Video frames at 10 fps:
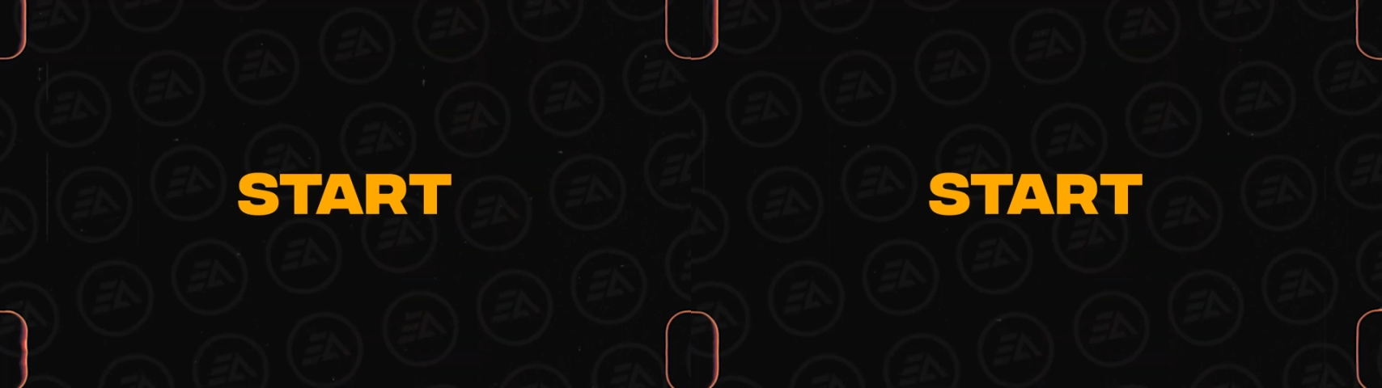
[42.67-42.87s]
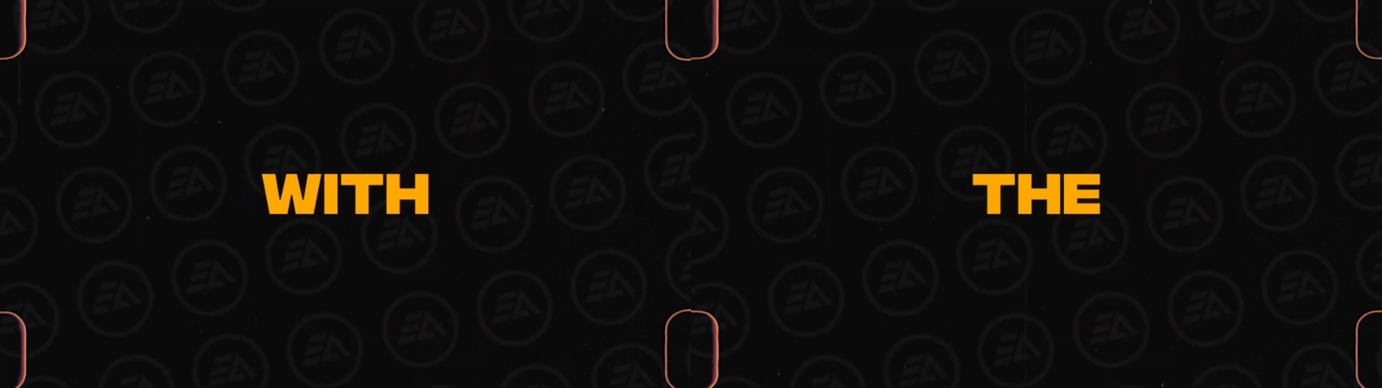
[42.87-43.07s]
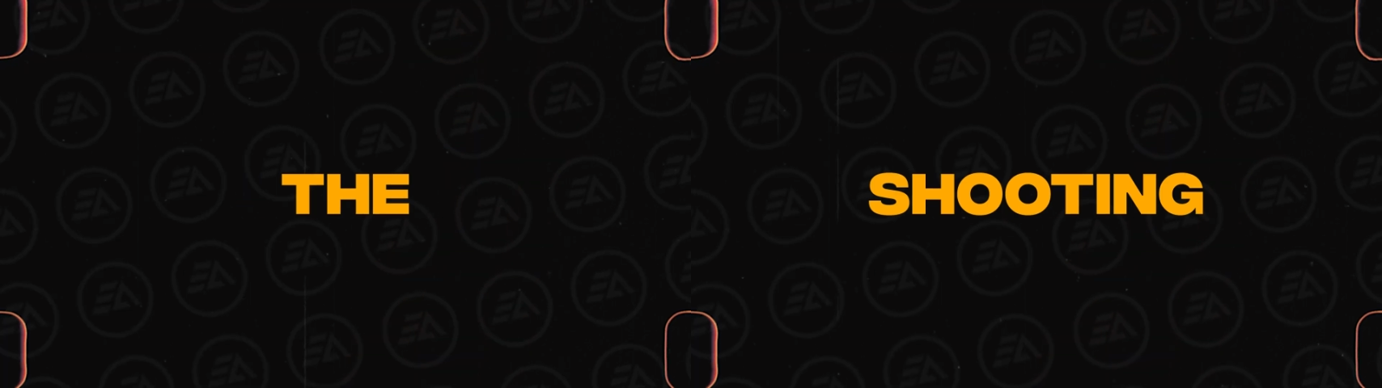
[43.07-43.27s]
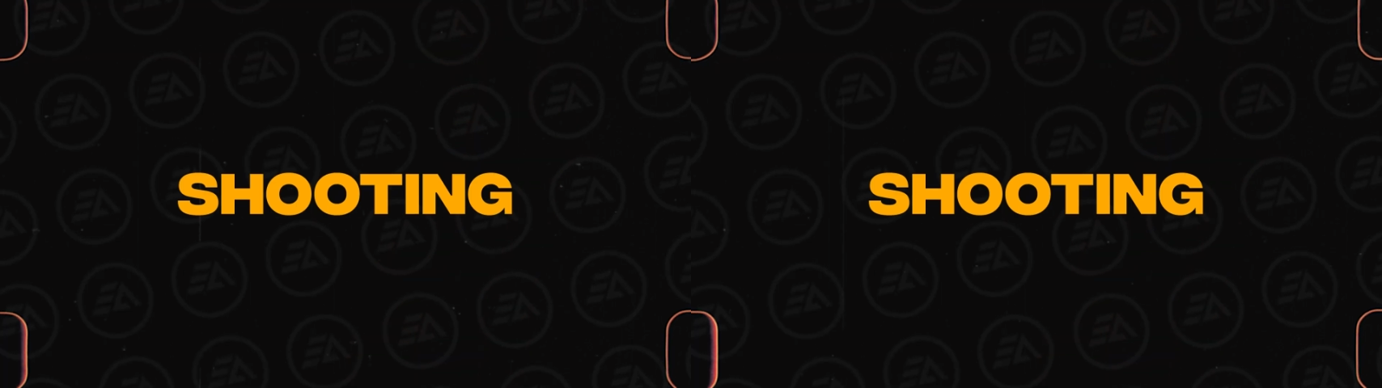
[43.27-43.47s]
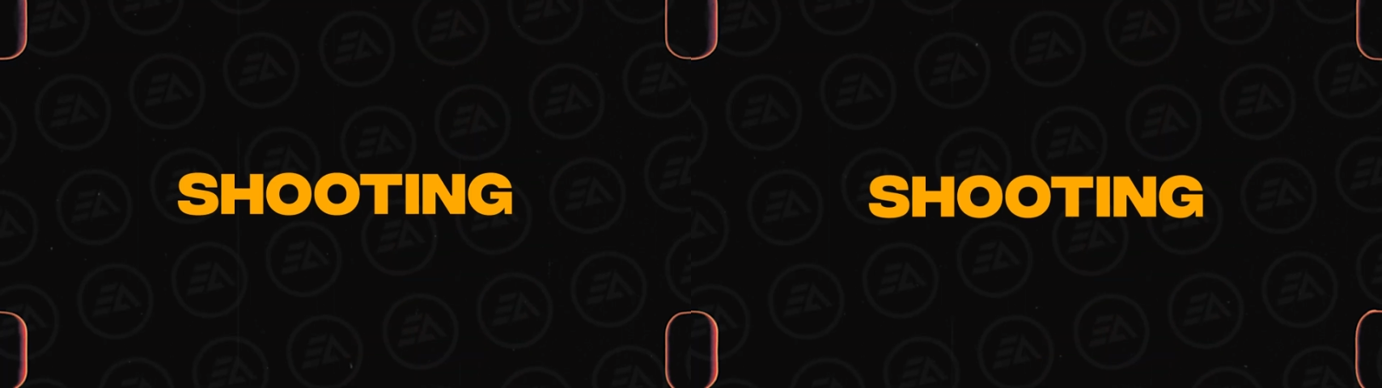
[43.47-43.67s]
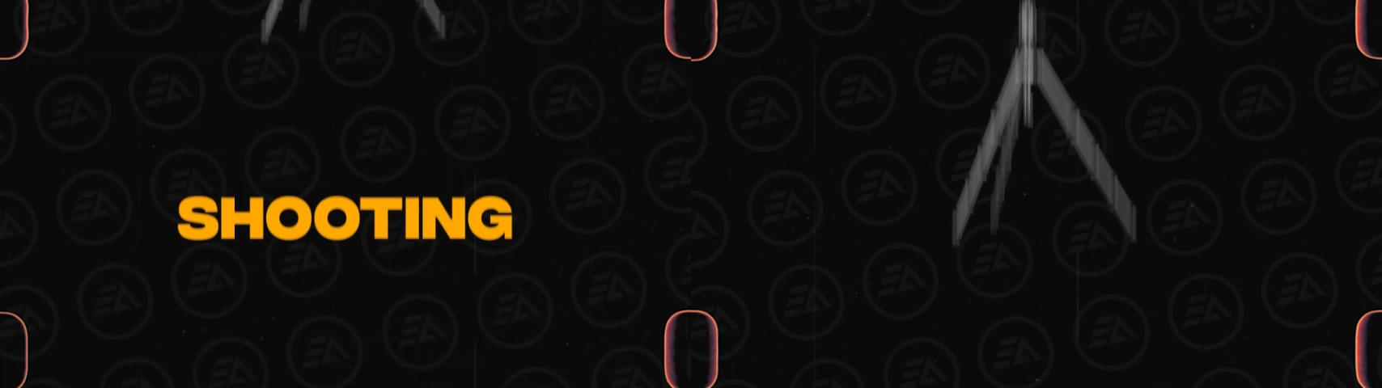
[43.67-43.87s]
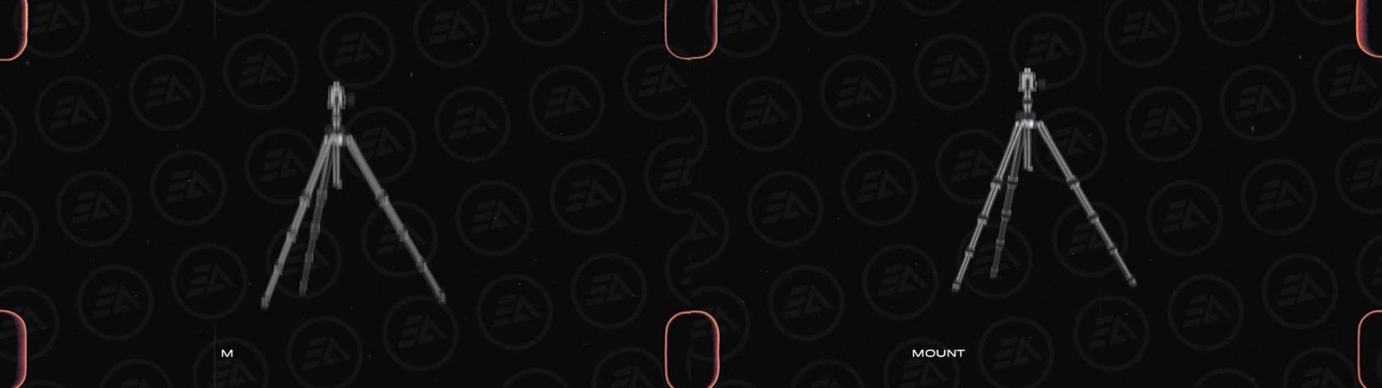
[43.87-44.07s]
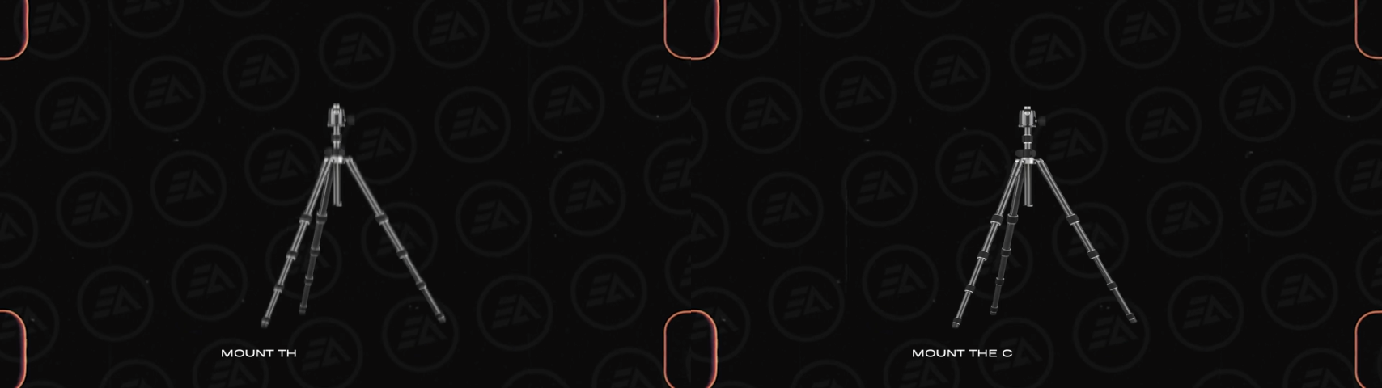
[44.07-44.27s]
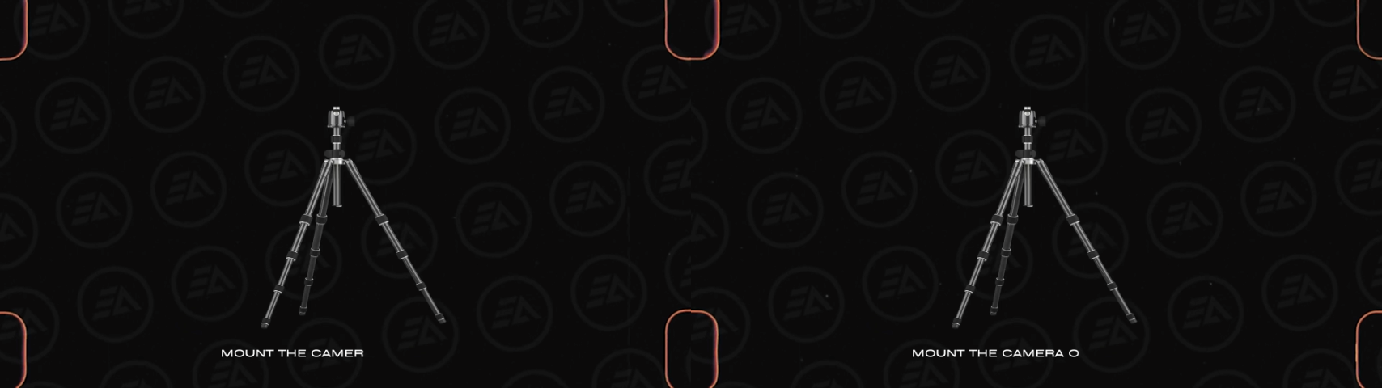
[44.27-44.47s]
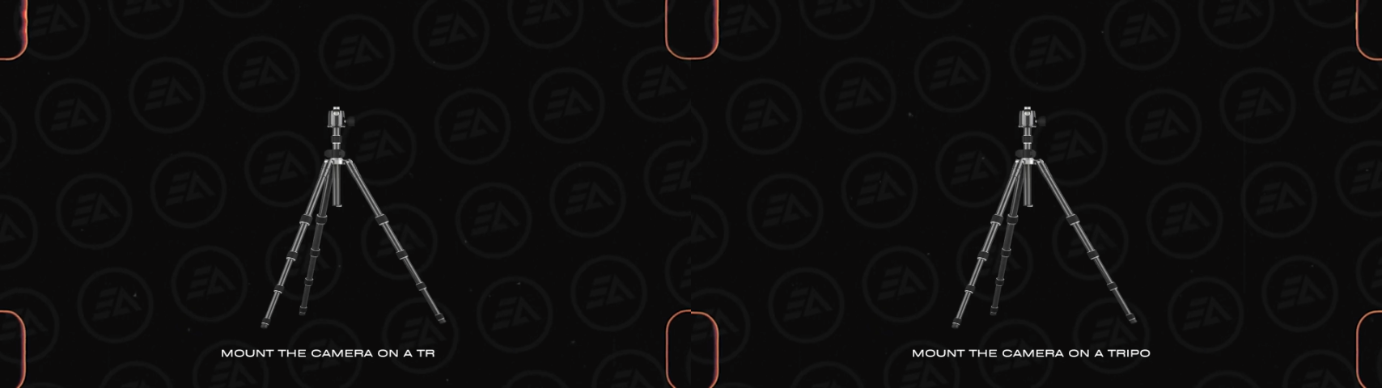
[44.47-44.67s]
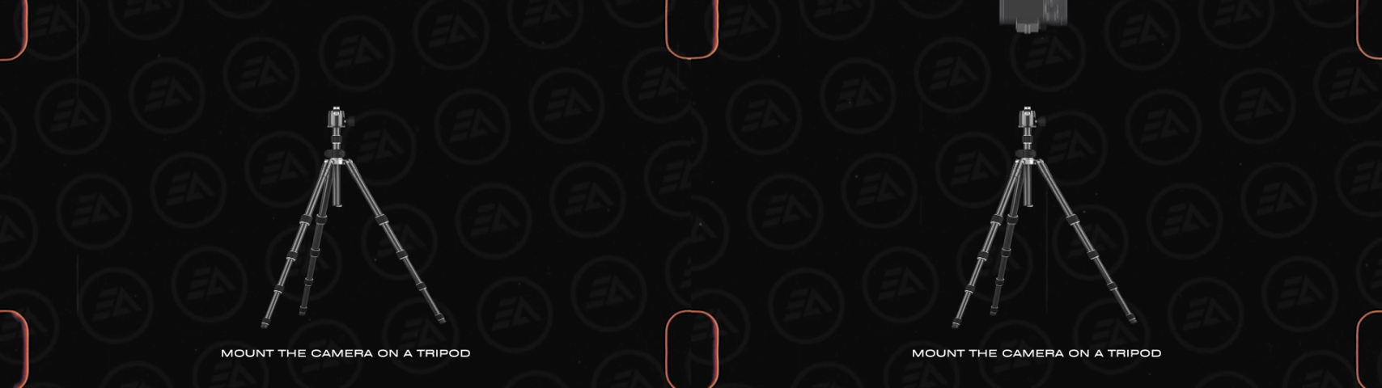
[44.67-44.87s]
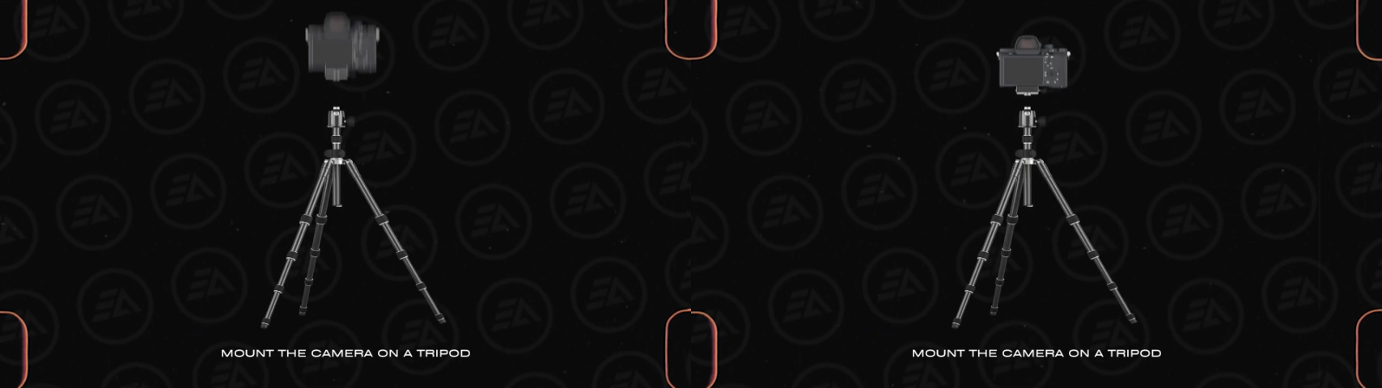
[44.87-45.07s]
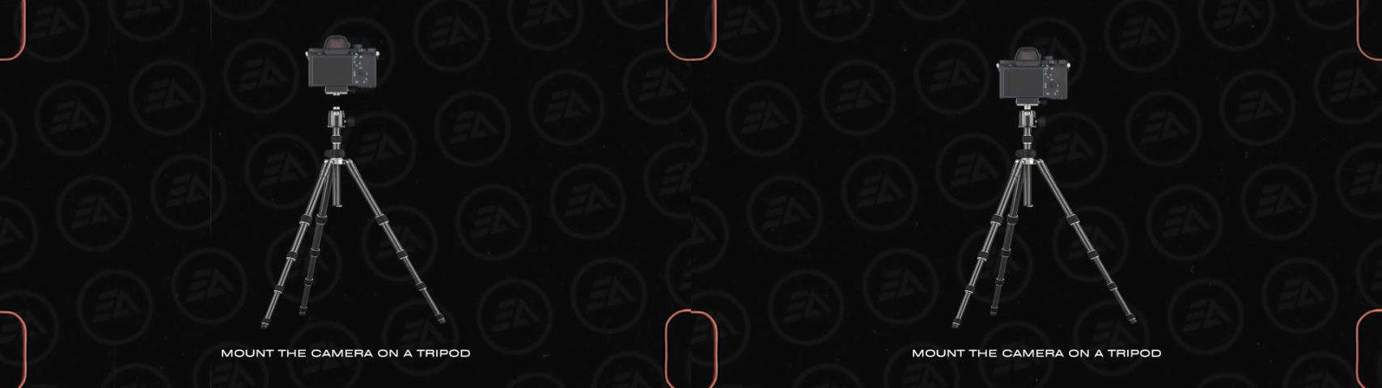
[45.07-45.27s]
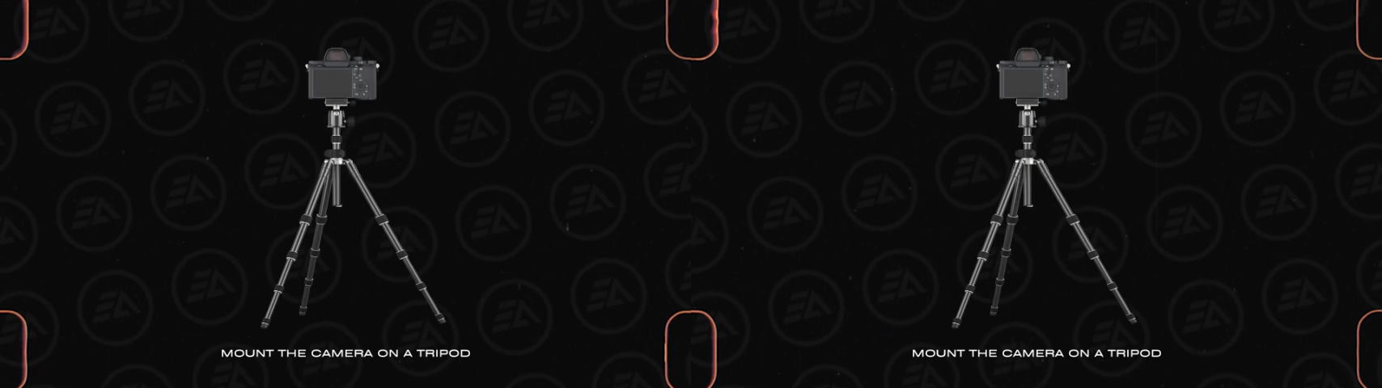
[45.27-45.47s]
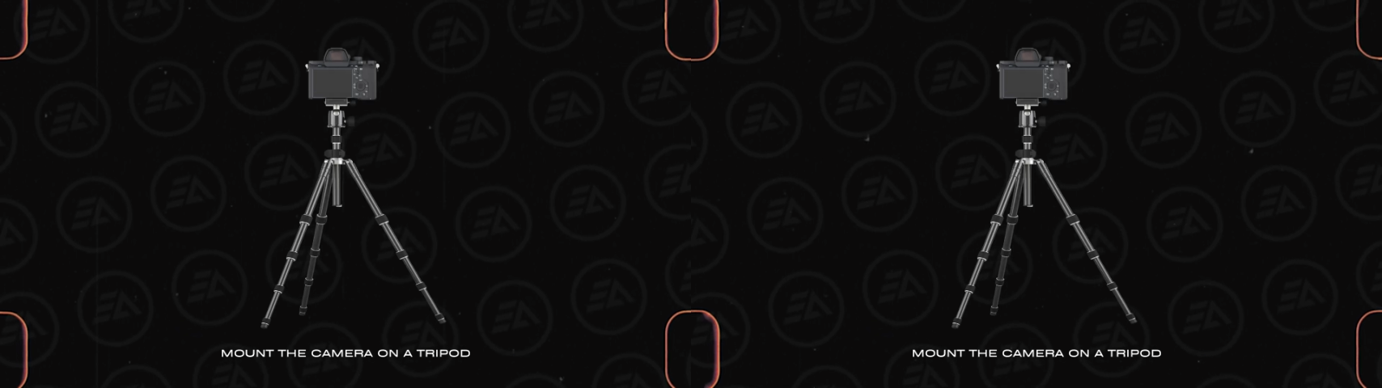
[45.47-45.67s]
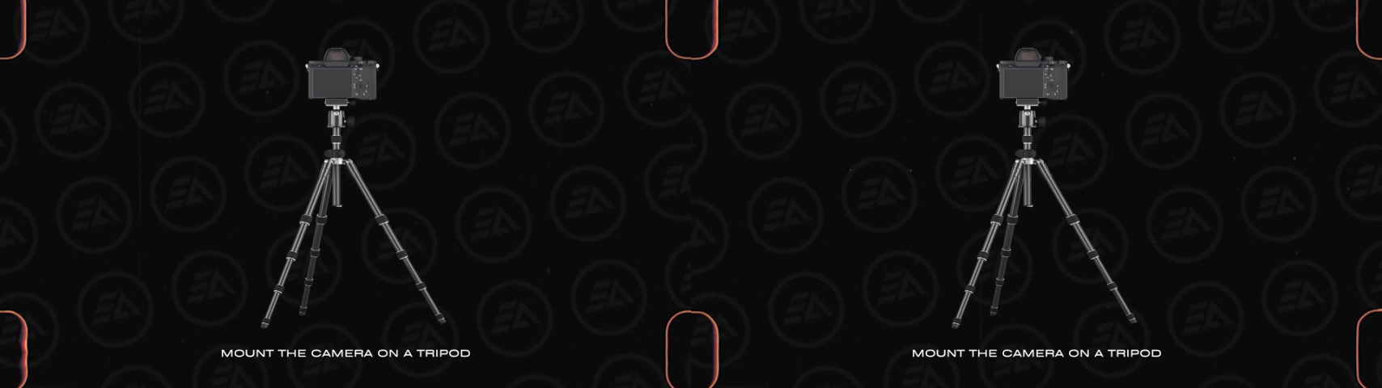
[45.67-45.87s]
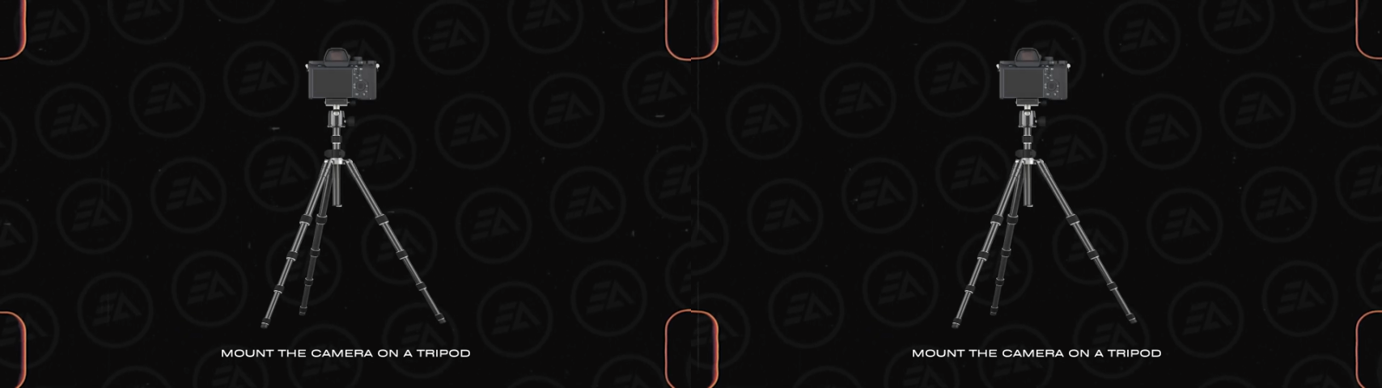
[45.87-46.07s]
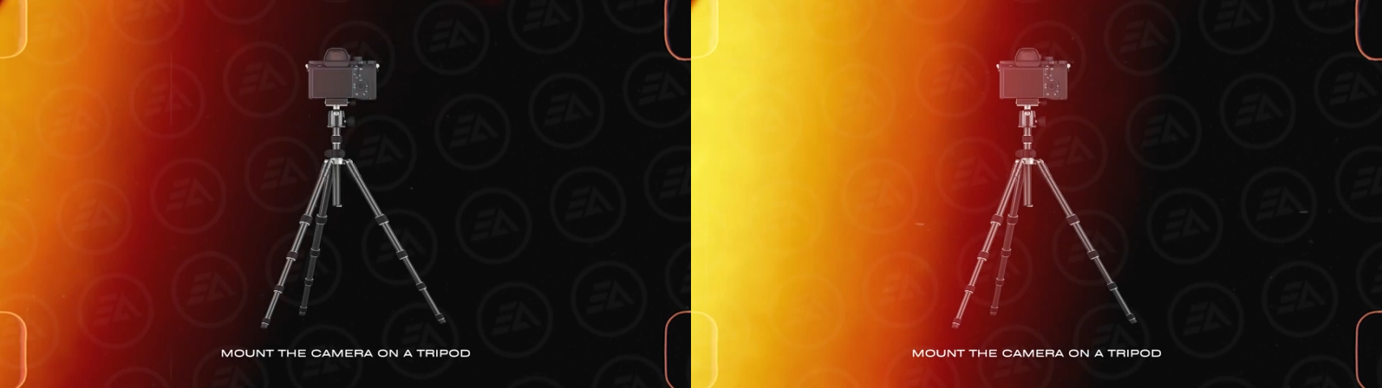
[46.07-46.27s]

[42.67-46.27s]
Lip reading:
Nobody's mouth can be seen.